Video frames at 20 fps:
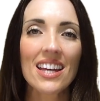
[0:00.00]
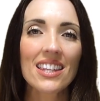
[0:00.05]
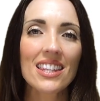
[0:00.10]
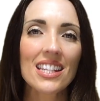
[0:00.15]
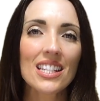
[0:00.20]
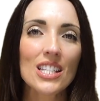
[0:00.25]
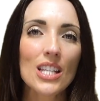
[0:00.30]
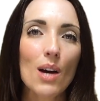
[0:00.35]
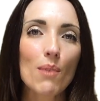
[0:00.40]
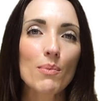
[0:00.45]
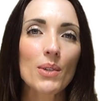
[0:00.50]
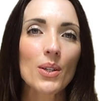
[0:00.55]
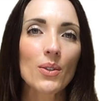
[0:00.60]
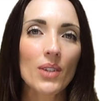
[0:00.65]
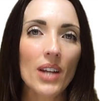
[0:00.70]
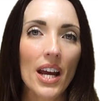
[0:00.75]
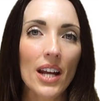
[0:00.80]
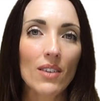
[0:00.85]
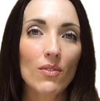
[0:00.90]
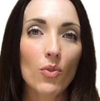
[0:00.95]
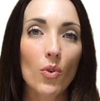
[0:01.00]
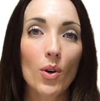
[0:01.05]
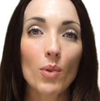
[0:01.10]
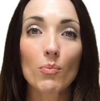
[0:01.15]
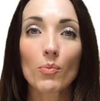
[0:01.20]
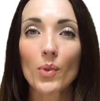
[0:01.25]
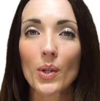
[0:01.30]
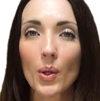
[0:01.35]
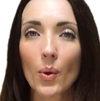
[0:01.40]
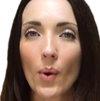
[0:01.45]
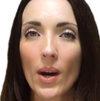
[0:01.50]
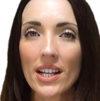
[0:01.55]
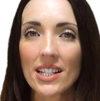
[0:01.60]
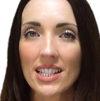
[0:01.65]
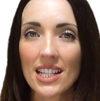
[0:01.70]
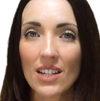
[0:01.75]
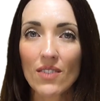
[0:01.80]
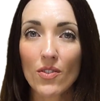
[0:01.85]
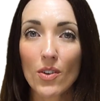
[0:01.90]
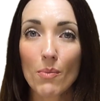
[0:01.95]
The W-9 form
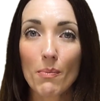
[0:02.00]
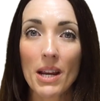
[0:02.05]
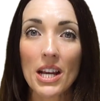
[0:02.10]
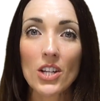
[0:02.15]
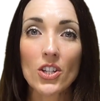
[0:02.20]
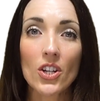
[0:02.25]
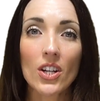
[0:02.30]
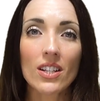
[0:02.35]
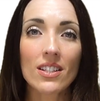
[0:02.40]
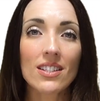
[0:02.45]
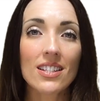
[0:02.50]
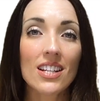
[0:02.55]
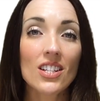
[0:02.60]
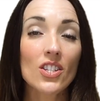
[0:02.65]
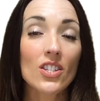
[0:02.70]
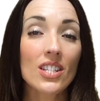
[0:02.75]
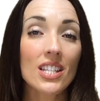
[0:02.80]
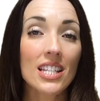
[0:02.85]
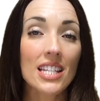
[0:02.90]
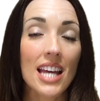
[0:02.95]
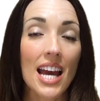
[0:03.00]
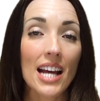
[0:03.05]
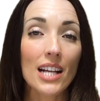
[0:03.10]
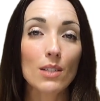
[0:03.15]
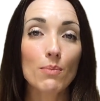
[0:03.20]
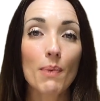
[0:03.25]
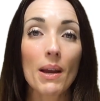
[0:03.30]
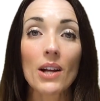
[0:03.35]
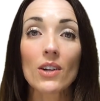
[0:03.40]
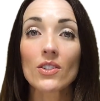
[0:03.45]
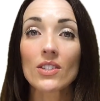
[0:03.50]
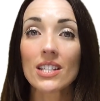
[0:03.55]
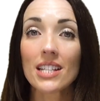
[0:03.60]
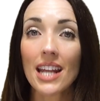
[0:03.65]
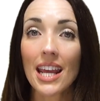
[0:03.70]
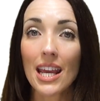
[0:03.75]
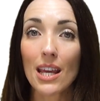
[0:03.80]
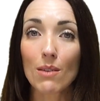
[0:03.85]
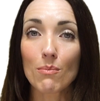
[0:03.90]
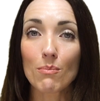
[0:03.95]
requests information such as the taxpayer's
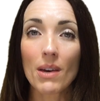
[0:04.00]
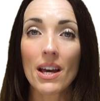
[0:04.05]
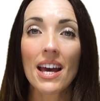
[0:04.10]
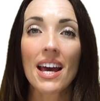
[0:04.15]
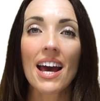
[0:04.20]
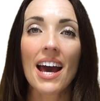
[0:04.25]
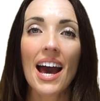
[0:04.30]
name,